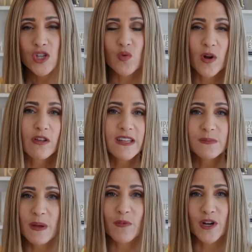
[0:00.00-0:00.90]
So what are
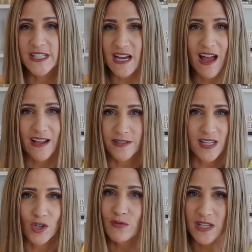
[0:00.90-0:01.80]
these memory tags
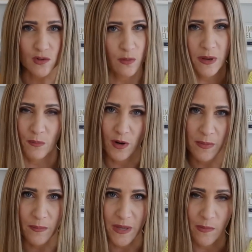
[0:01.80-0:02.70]
that you need to remember
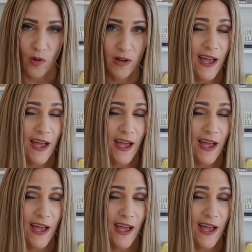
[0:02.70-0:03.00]
about people?